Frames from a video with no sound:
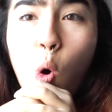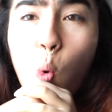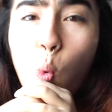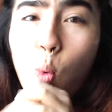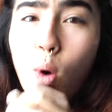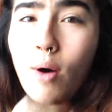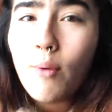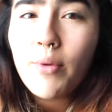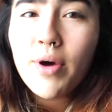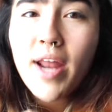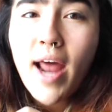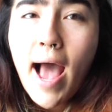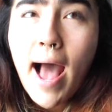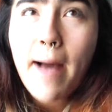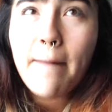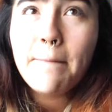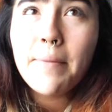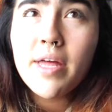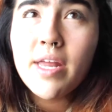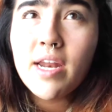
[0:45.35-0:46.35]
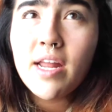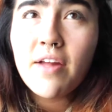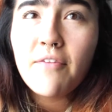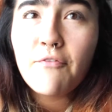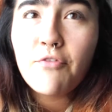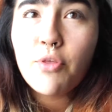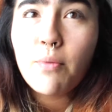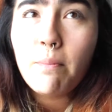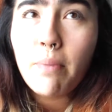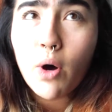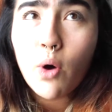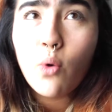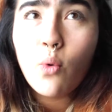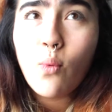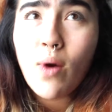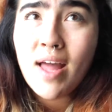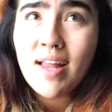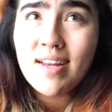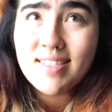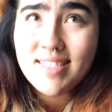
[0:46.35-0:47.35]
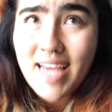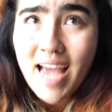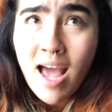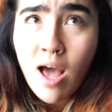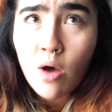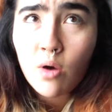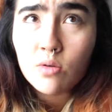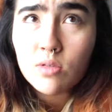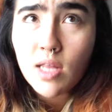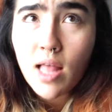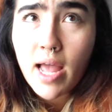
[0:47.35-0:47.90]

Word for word: what would happen if the boat went down?